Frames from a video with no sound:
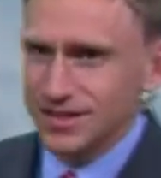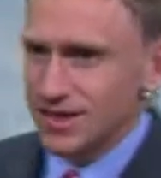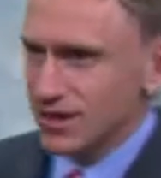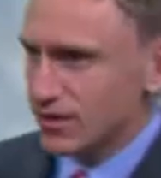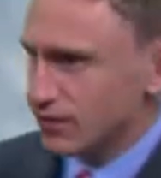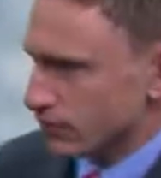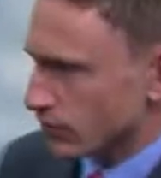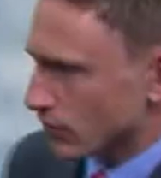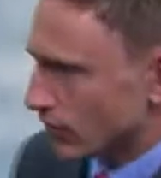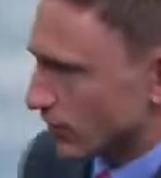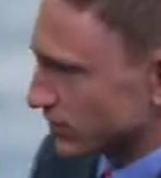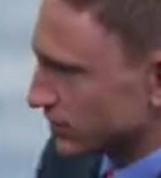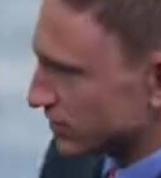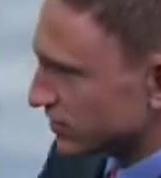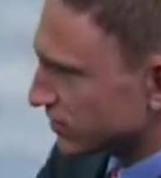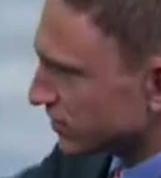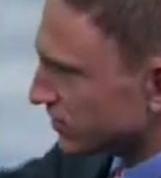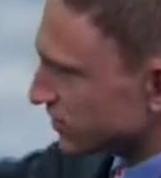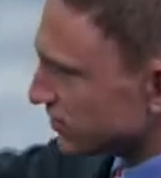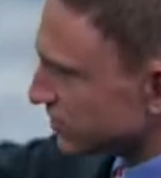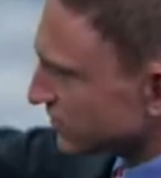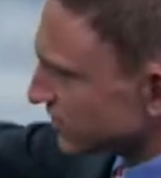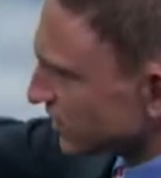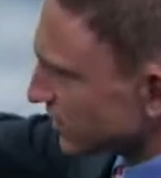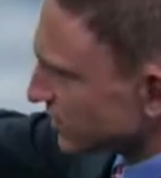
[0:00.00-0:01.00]
difference.
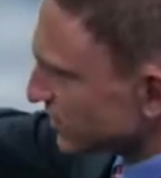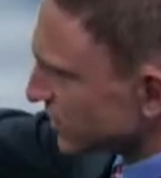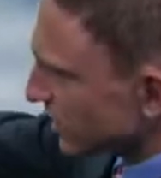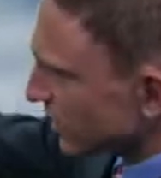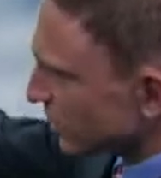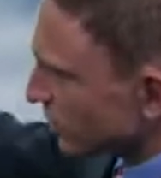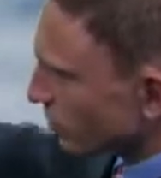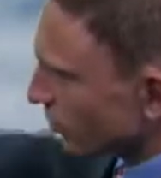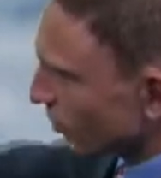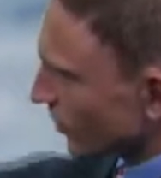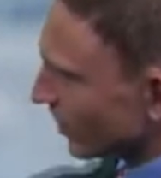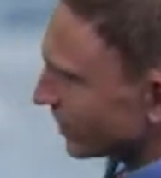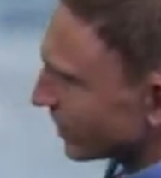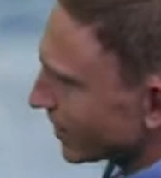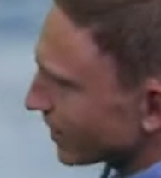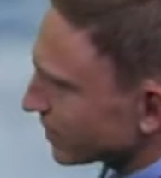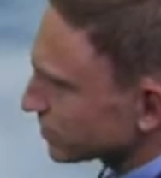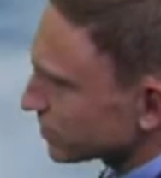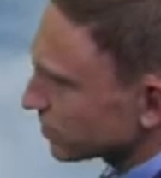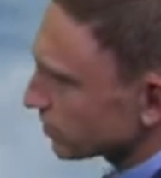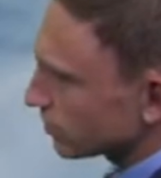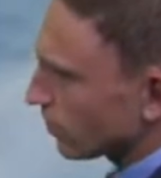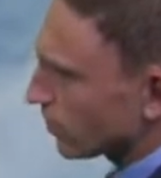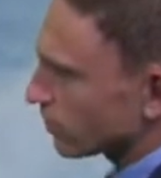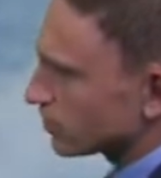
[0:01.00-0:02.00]
63,
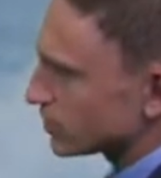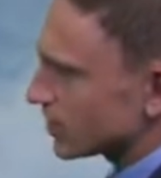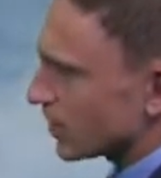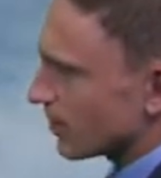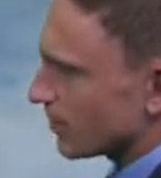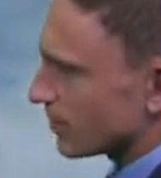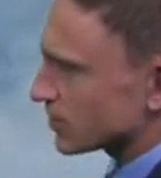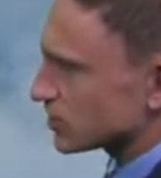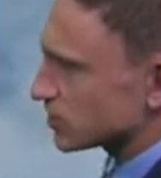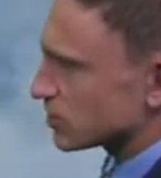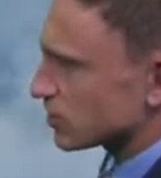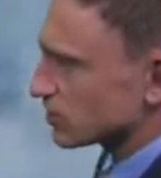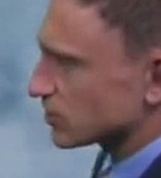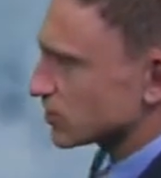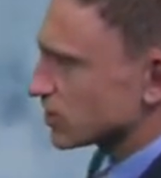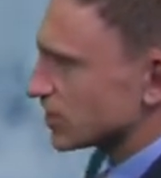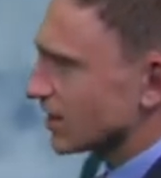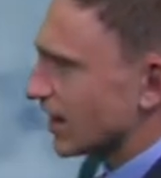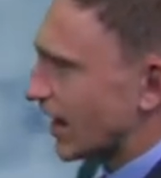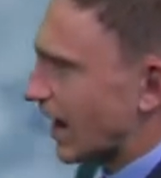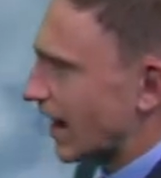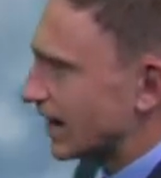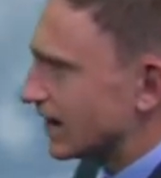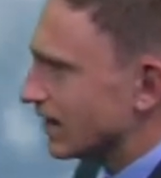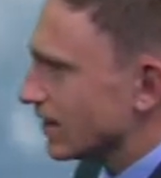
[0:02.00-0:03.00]
that's your low temperature
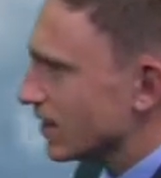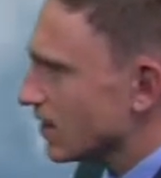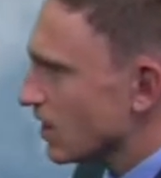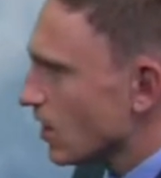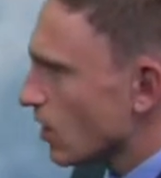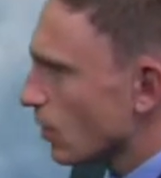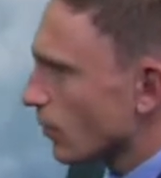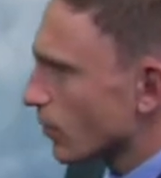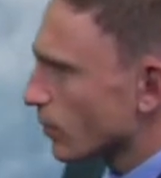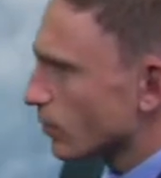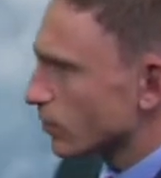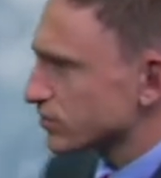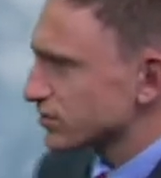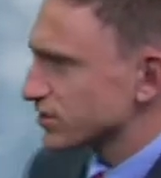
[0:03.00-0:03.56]
tonight. We will